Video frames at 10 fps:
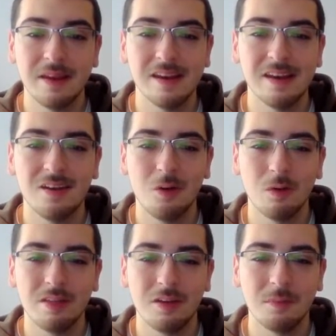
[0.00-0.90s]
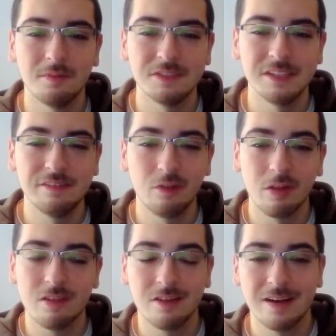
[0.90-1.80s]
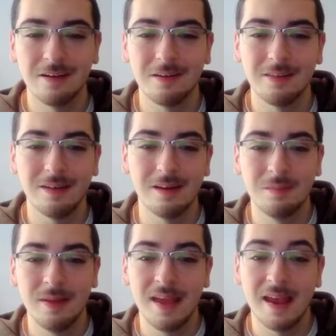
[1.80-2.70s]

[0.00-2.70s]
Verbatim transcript: he'd eat a whole scoop of G fuel straight out of the tub,